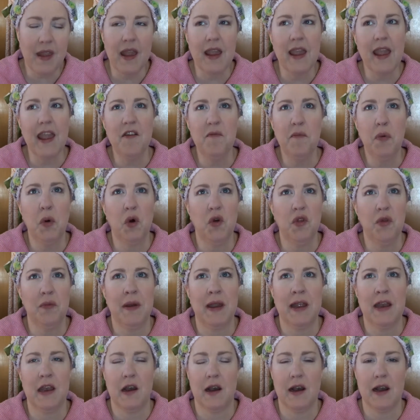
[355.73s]
I gave both
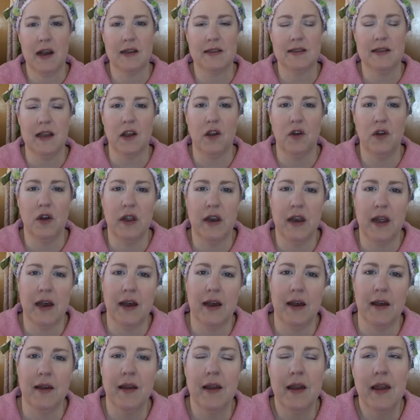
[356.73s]
my dogs a good
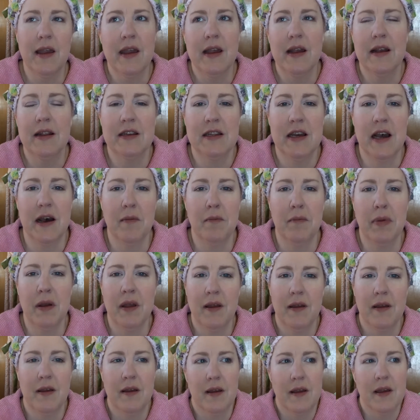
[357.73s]
uh, tub
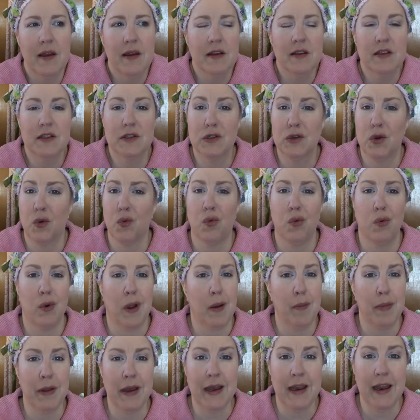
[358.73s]

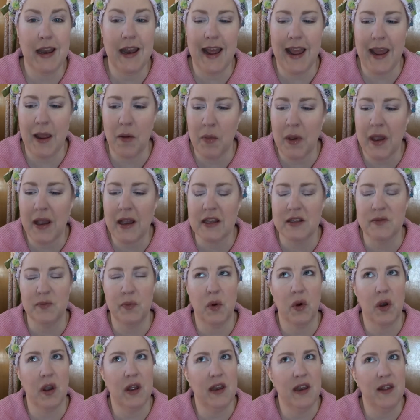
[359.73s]
scrubbing today because,
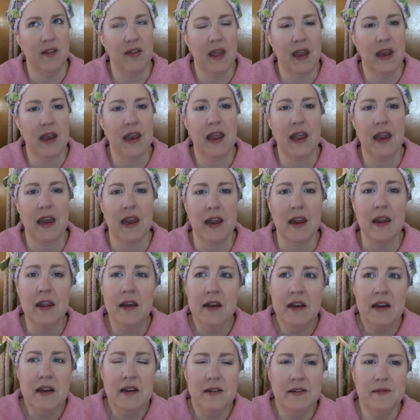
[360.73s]
boy, did they need it.
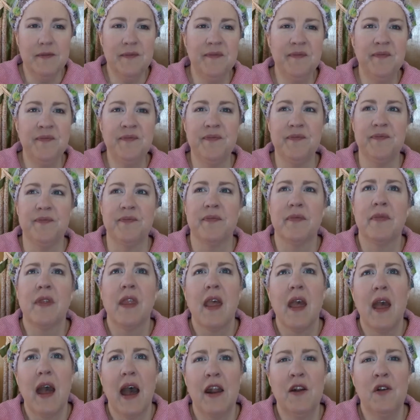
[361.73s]

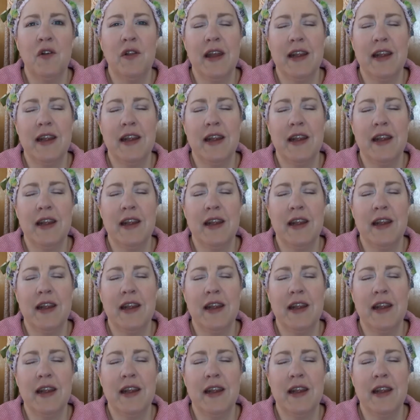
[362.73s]
I don't